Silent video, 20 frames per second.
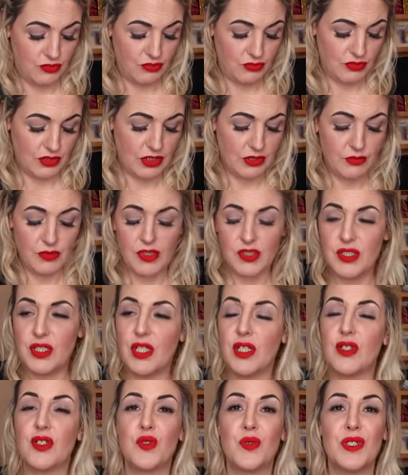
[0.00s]
Okay, I'm going to
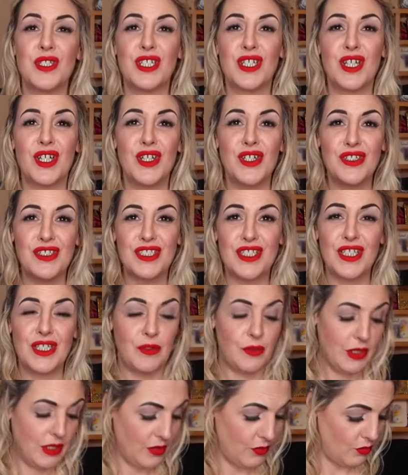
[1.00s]
take the 20 cards
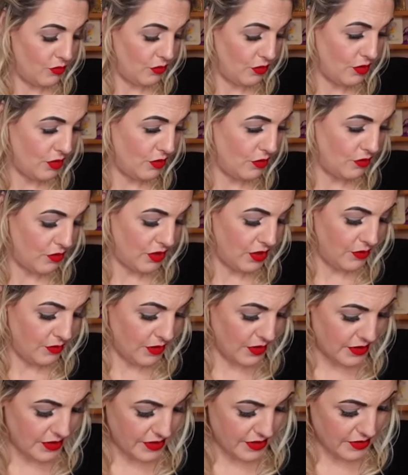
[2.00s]
anyway. Whoa, you
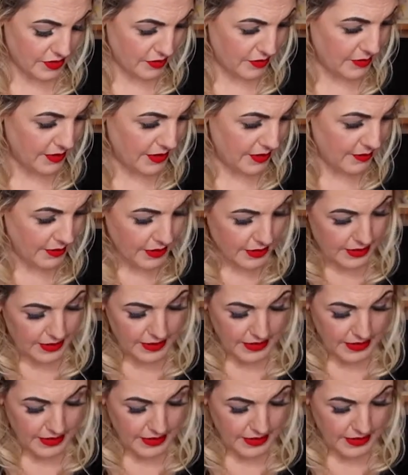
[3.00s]
wanted to come anyway.